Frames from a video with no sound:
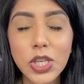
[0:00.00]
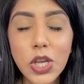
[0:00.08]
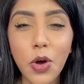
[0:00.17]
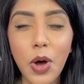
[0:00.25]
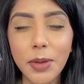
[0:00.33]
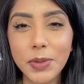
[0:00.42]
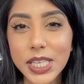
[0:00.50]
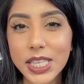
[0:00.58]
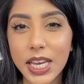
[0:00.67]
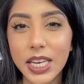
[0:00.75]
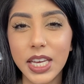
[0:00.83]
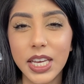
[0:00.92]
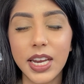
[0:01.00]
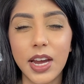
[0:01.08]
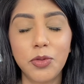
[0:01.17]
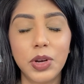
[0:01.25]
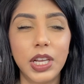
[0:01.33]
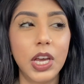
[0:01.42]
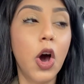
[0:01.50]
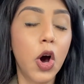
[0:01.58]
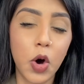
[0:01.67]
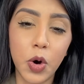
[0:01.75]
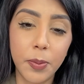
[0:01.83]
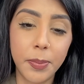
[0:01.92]
So I'm excited. I really
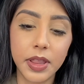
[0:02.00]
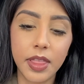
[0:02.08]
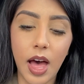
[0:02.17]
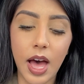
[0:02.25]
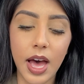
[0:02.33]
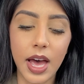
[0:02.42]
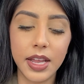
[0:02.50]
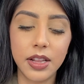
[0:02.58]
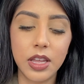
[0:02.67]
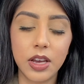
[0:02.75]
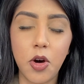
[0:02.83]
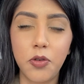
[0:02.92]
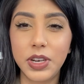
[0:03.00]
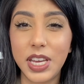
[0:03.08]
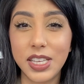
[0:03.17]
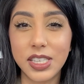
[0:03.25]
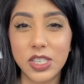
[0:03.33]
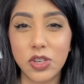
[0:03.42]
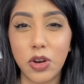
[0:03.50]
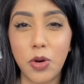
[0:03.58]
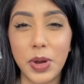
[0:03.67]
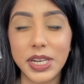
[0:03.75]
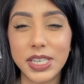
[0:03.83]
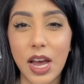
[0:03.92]
hope that the COVID cases start
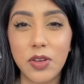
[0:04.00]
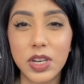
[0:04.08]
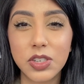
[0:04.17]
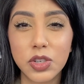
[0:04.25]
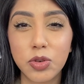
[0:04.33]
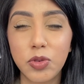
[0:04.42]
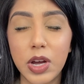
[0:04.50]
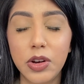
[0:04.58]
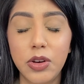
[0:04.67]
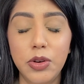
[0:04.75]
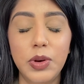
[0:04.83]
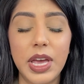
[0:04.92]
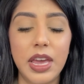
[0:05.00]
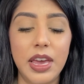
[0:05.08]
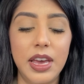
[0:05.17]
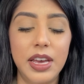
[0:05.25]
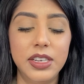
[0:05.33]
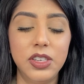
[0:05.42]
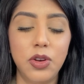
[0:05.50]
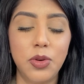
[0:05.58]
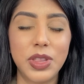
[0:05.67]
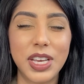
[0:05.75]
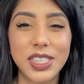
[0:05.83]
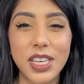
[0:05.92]
going down in Toronto and, you know,
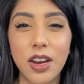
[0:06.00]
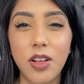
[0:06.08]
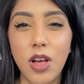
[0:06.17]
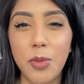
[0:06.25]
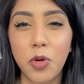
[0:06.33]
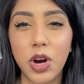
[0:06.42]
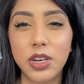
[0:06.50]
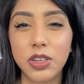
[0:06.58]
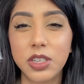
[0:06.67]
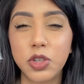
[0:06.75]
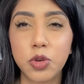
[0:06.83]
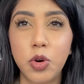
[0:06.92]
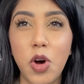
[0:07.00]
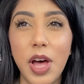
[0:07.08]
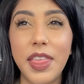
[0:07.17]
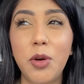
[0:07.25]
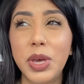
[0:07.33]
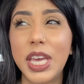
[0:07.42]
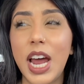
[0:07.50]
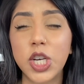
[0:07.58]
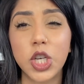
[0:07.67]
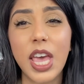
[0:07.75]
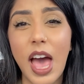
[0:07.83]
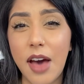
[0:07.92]
things get a lot more under control and that we can
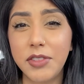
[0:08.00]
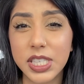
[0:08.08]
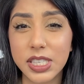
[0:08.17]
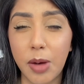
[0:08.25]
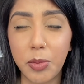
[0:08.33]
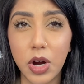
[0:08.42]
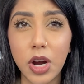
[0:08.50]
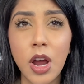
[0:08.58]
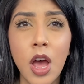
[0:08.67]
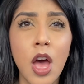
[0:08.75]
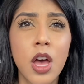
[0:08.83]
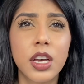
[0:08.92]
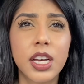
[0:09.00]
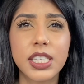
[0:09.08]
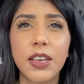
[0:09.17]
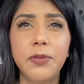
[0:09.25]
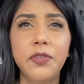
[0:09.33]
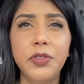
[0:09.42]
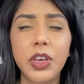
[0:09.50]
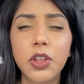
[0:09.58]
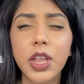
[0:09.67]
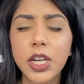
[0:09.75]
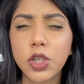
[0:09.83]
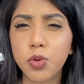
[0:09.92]
actually have a summer because I feel
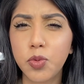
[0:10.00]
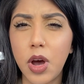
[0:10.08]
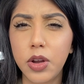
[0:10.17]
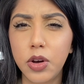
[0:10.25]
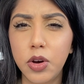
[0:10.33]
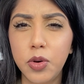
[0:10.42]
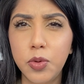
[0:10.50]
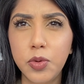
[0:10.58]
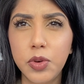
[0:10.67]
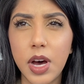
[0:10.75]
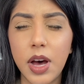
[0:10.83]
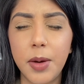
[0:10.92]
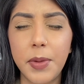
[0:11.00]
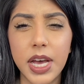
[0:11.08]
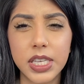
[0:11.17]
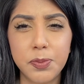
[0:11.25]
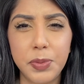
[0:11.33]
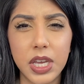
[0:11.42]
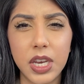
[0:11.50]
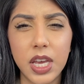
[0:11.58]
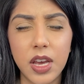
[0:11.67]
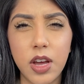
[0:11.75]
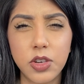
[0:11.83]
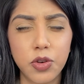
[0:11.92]
like Toronto Toronto um, has been
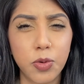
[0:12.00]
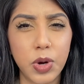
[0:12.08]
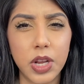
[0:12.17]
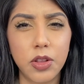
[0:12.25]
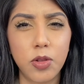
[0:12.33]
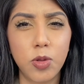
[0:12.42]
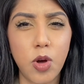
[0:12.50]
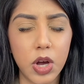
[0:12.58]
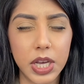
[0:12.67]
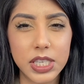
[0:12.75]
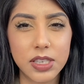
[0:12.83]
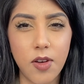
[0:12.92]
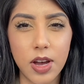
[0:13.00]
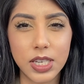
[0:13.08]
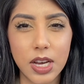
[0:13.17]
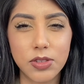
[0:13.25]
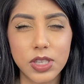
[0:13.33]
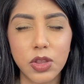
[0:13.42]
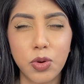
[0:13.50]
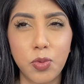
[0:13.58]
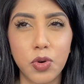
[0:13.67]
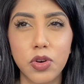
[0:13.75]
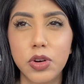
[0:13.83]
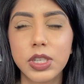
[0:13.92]
under one of the longest lockdowns in the
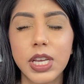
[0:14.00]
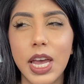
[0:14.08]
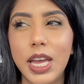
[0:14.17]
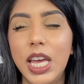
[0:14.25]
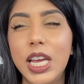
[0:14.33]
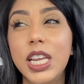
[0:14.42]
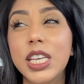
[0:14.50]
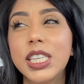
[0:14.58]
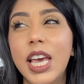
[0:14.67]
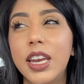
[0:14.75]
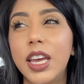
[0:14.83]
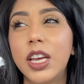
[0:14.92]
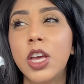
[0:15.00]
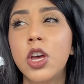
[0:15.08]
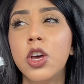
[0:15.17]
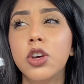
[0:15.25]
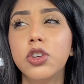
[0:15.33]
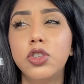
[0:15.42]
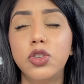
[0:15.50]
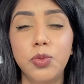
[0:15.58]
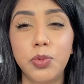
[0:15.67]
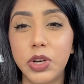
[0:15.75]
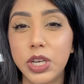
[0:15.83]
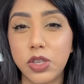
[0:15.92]
world and it is getting
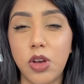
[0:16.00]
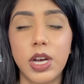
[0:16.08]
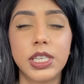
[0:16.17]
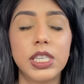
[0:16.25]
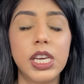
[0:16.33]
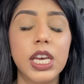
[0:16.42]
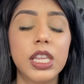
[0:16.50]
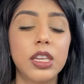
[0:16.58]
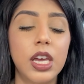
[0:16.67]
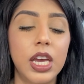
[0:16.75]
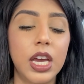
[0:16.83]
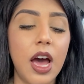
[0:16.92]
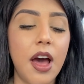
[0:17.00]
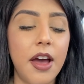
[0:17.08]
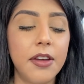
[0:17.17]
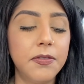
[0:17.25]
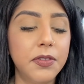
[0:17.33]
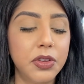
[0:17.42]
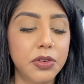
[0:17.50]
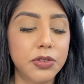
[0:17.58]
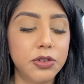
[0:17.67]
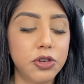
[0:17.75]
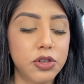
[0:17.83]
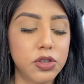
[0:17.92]
super exhausting. Like I feel
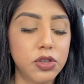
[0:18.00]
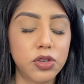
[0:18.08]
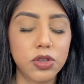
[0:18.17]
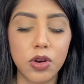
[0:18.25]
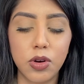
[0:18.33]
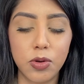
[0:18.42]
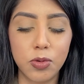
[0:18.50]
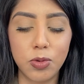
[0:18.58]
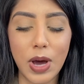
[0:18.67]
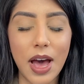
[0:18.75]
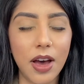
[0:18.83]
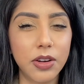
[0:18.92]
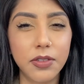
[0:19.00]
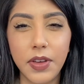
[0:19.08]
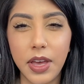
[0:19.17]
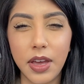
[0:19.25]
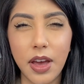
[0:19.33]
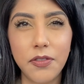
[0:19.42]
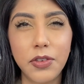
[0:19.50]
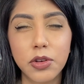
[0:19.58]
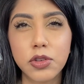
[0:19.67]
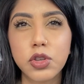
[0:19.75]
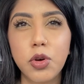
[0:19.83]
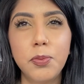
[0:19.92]
just so out of it. I feel
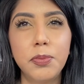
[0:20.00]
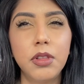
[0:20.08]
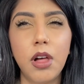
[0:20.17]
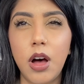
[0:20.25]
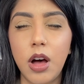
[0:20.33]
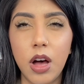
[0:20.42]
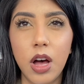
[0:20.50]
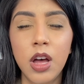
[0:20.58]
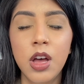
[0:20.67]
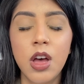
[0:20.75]
so blah.